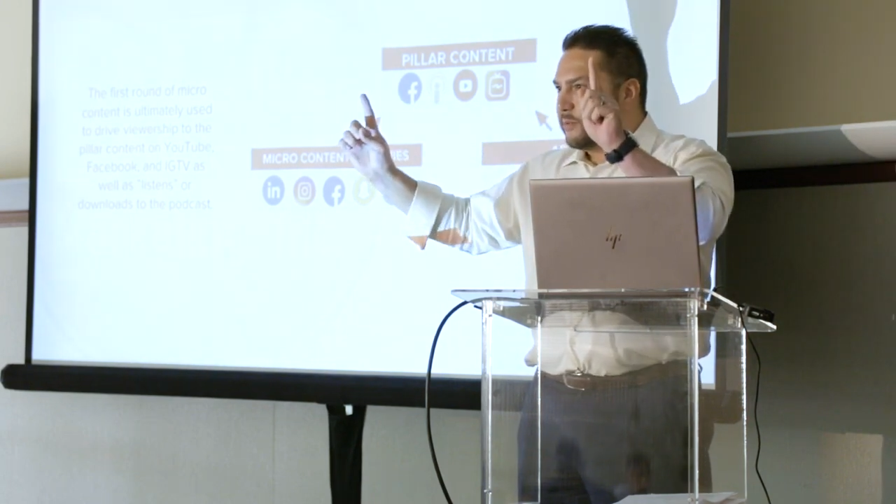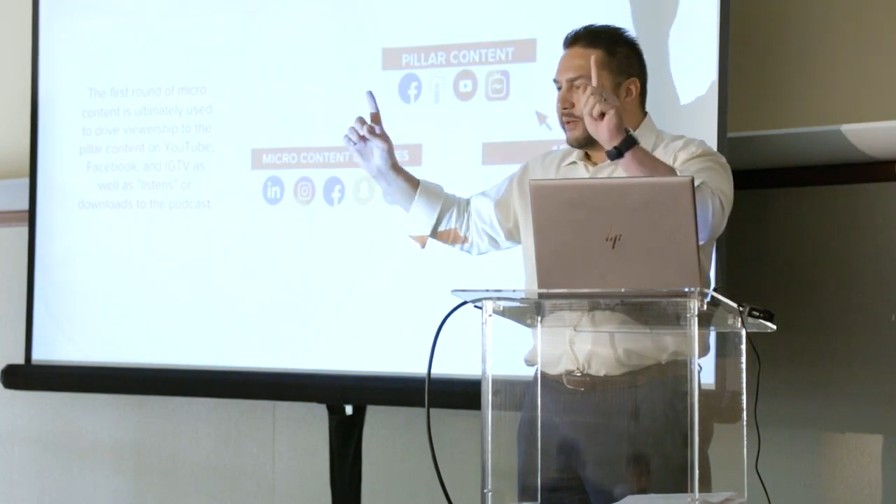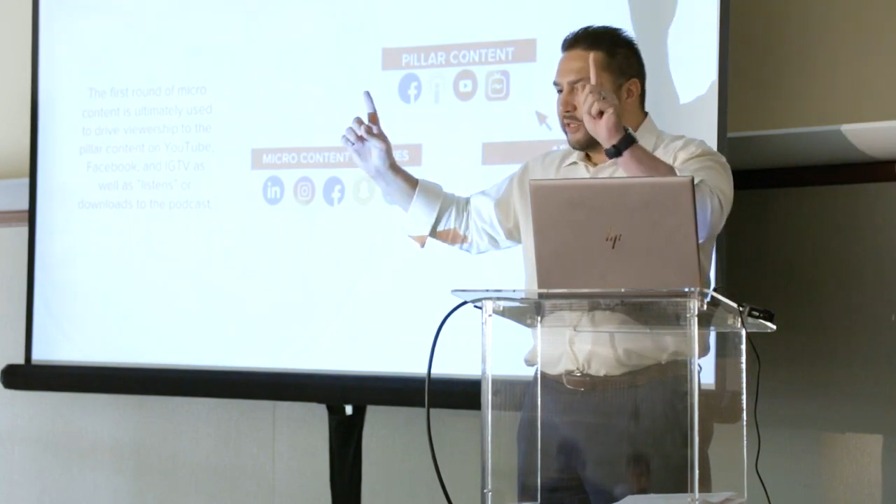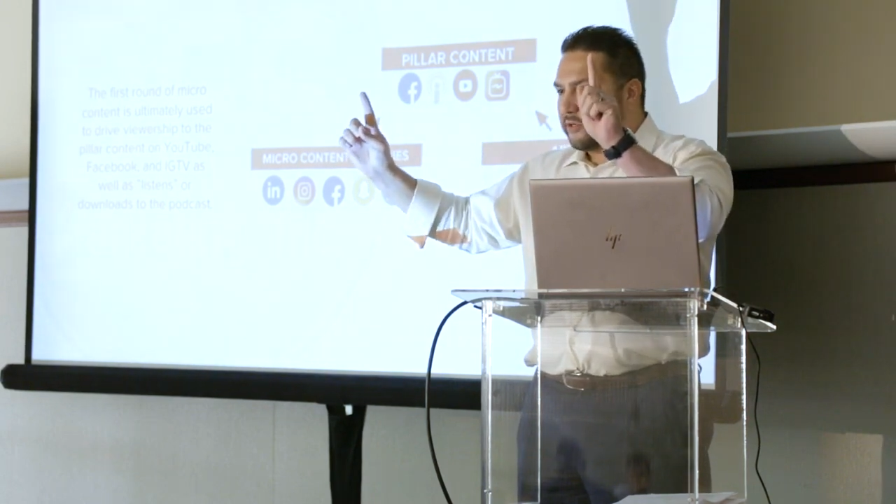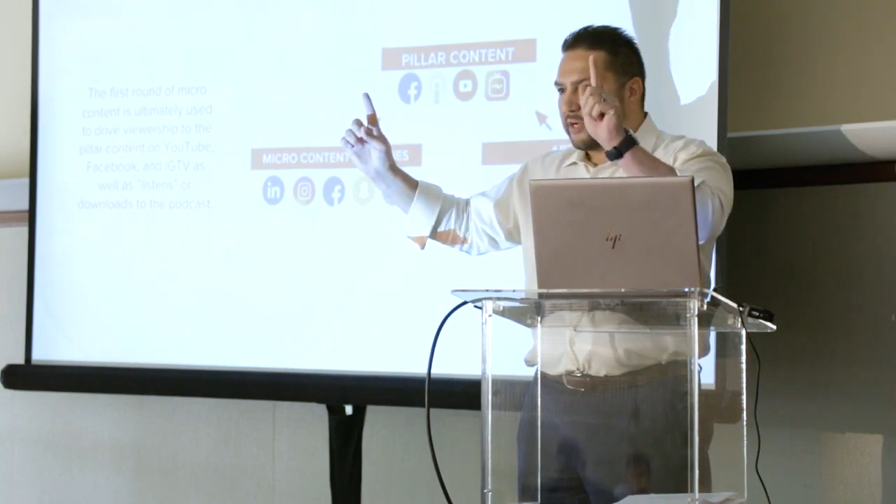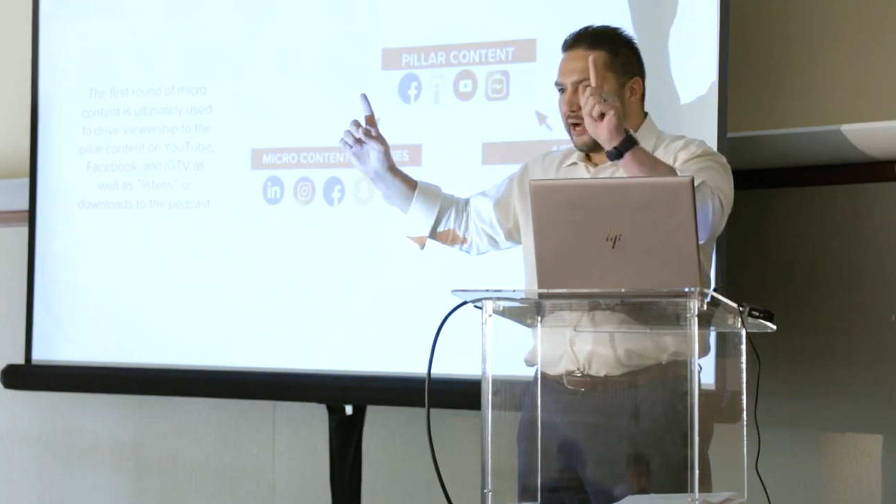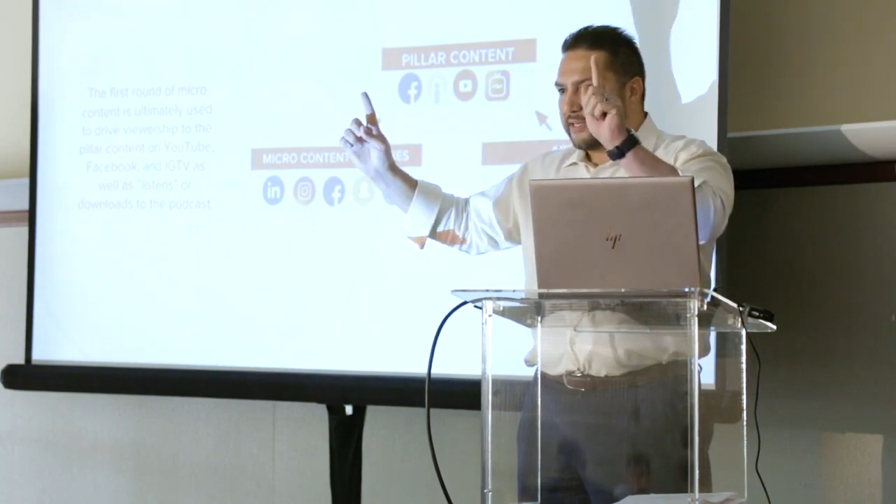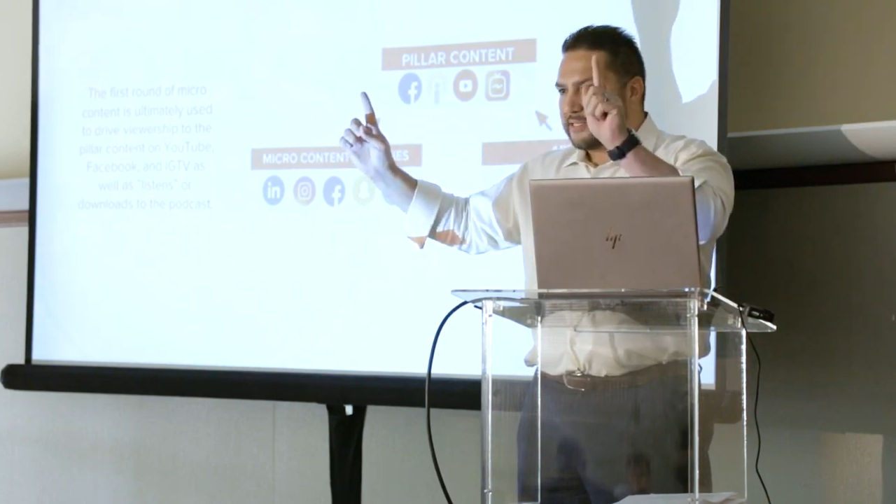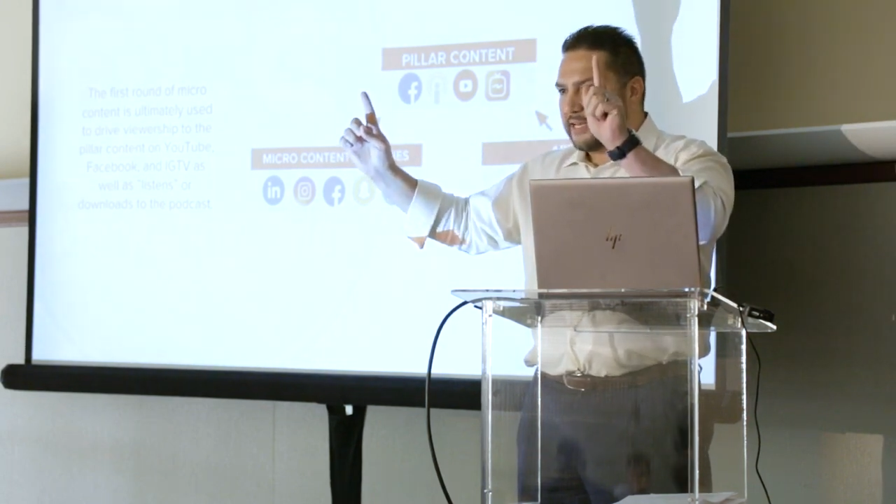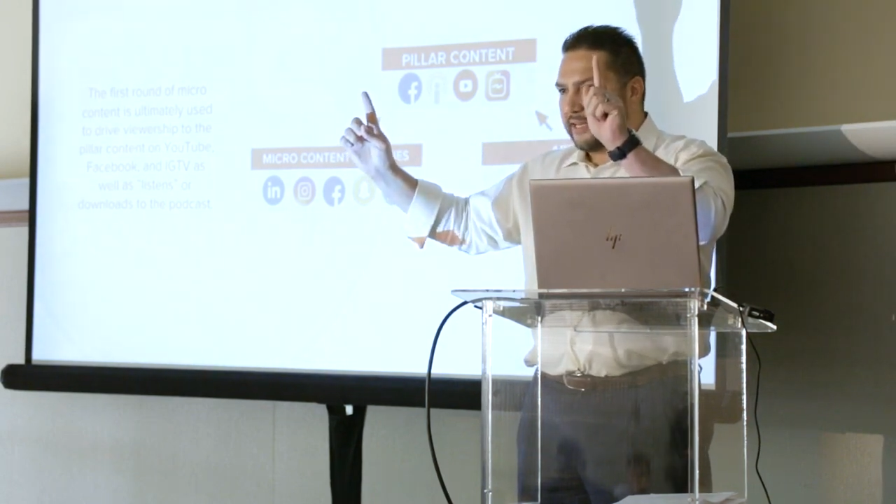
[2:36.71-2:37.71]
the pillar
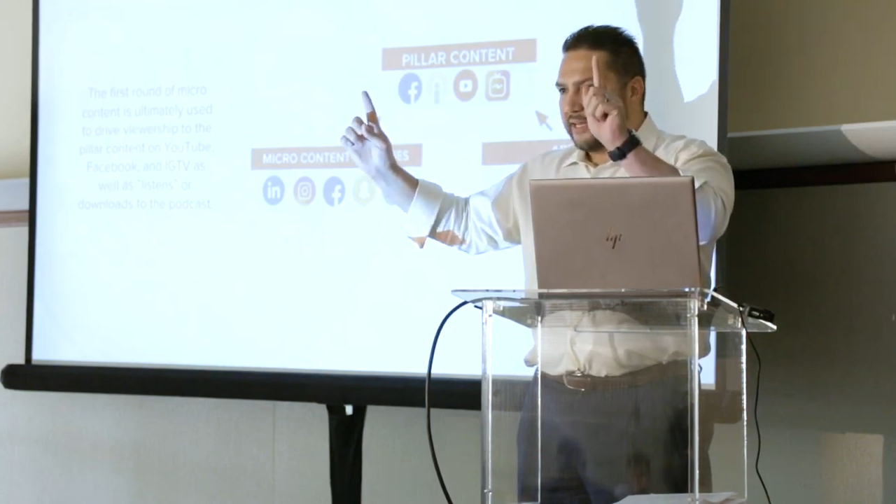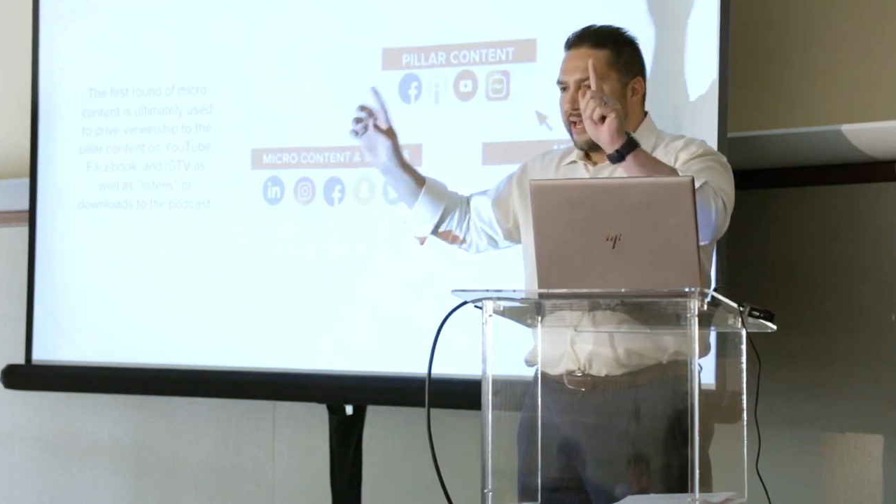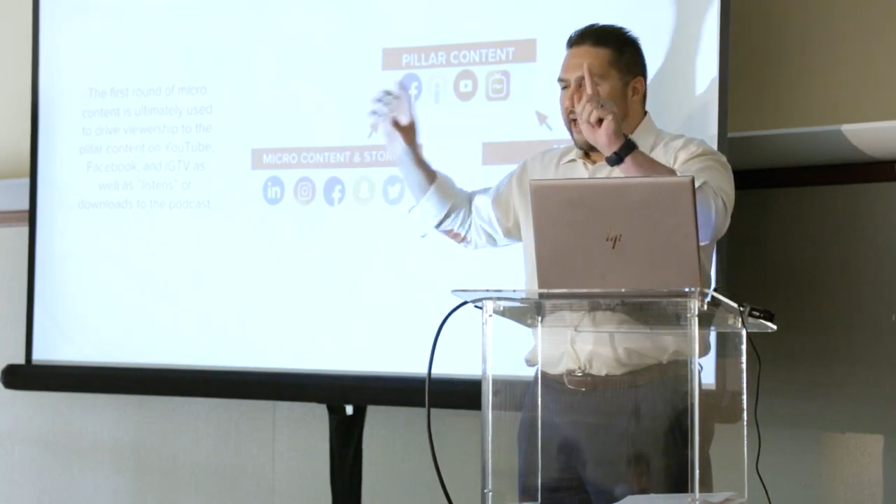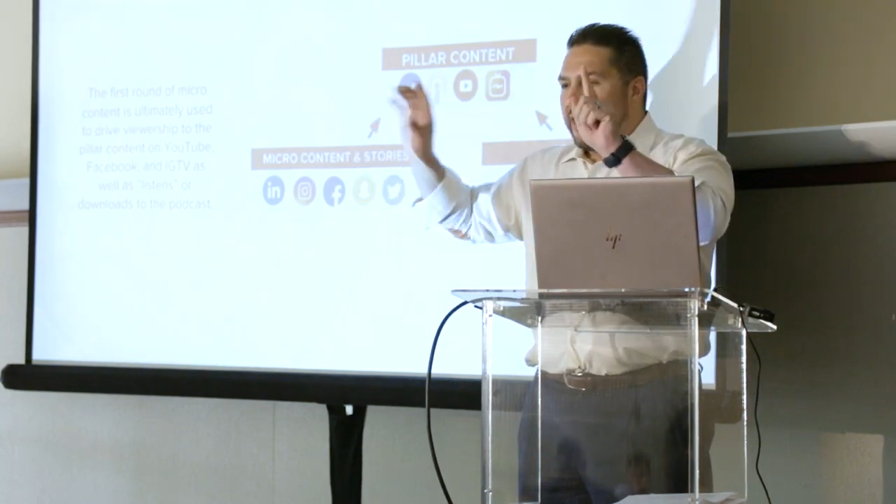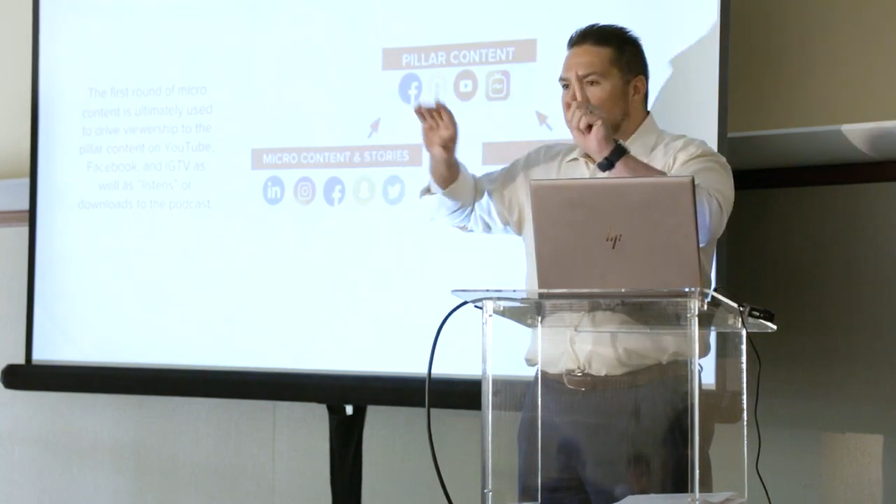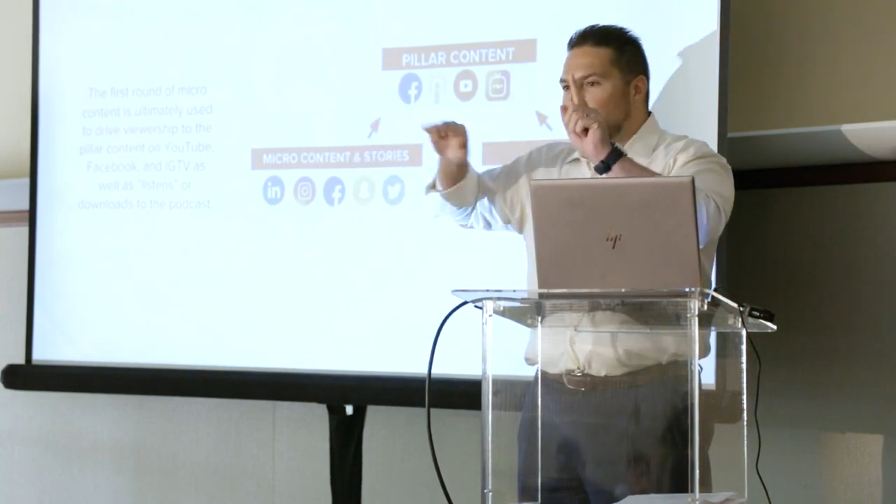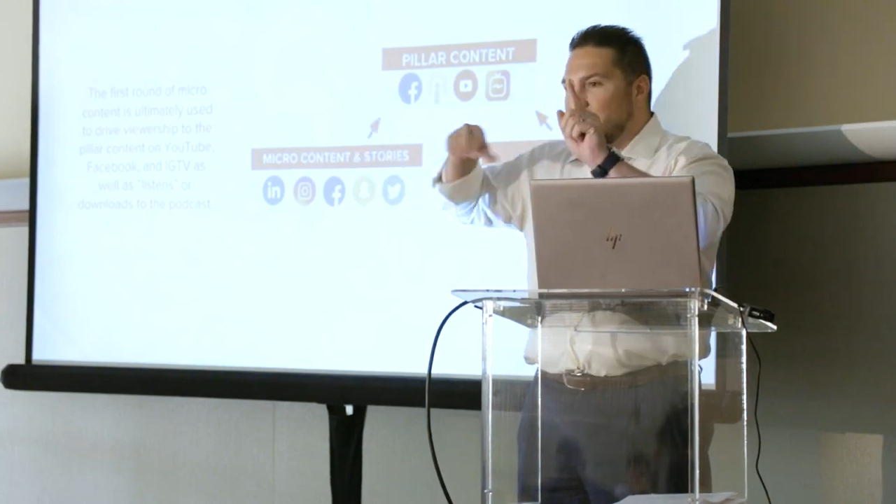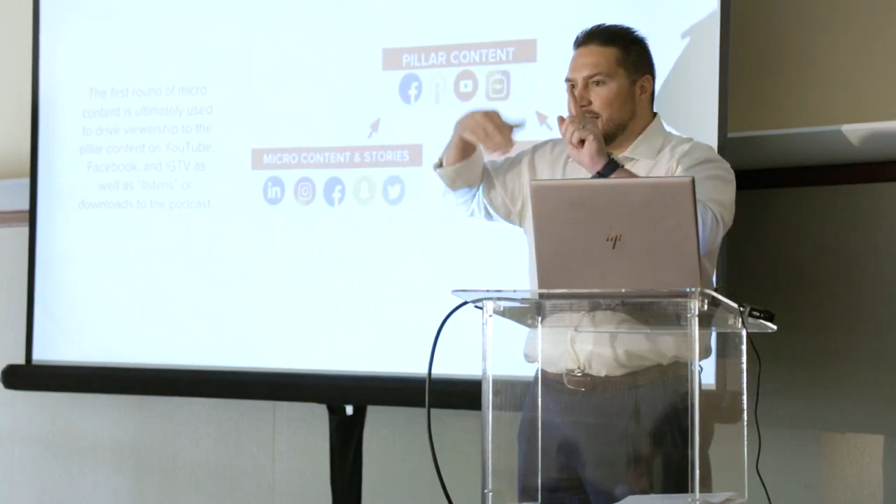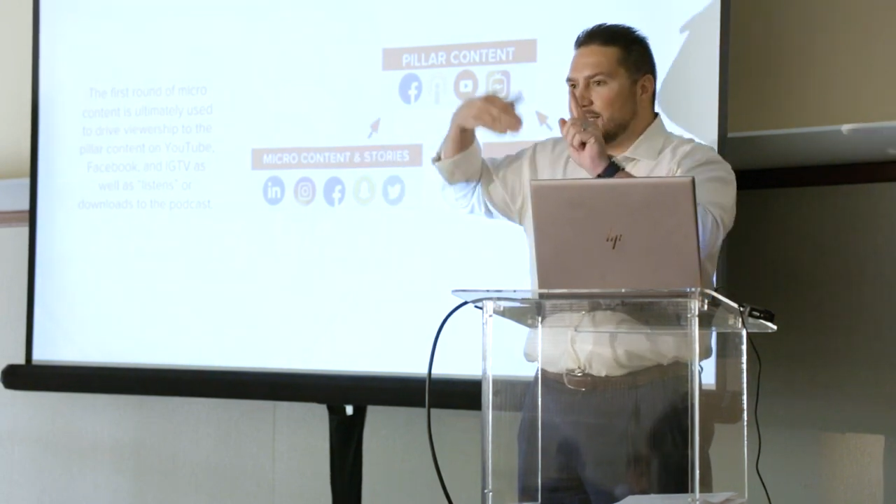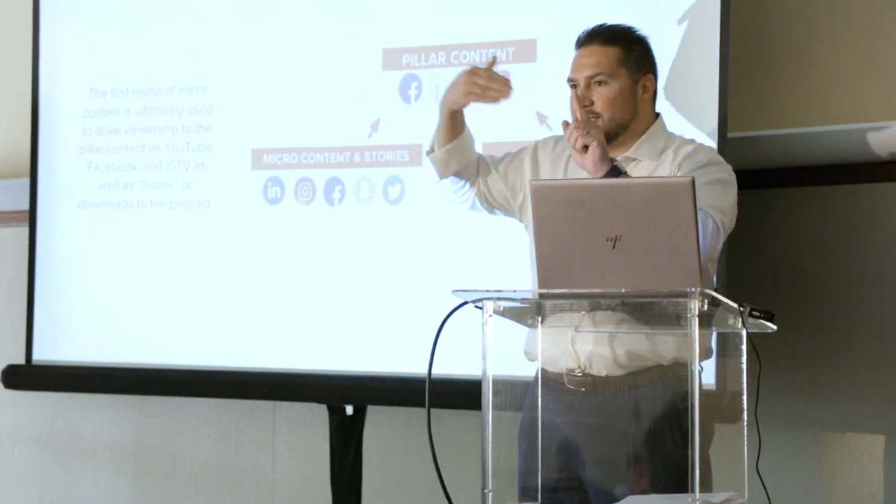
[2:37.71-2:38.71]
content. When
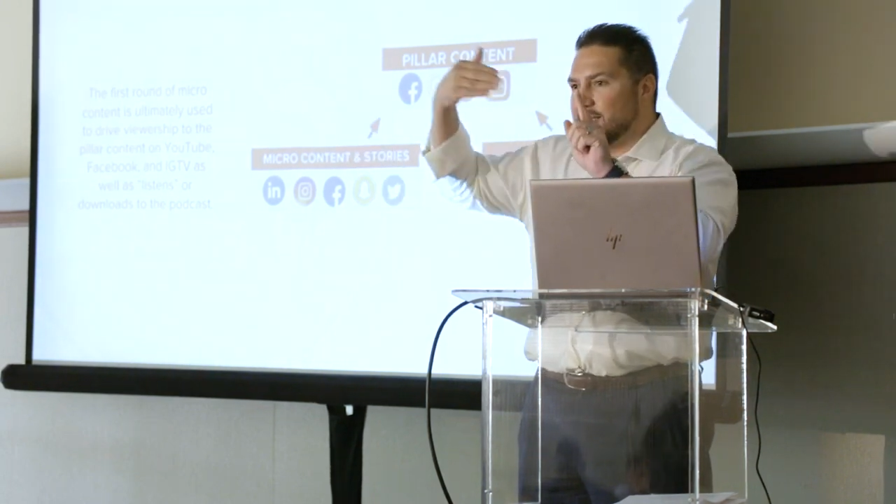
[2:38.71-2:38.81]
they get